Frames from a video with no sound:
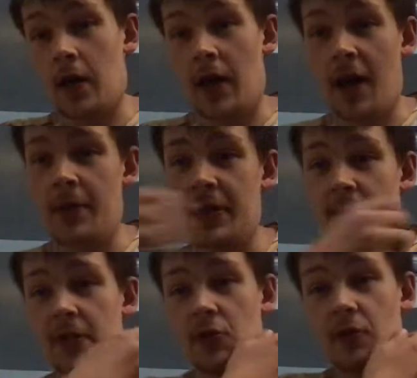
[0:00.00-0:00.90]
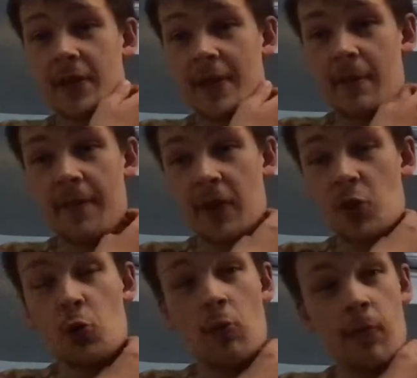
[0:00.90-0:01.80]
Aberdeen to Johnstone, I went for a
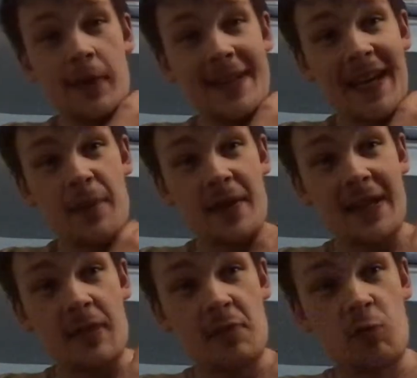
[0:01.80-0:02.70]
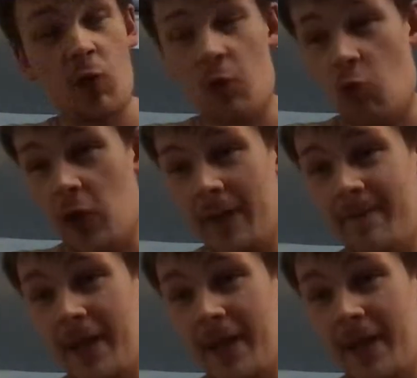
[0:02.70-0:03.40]
2-1 win to Aberdeen, it was 1-1.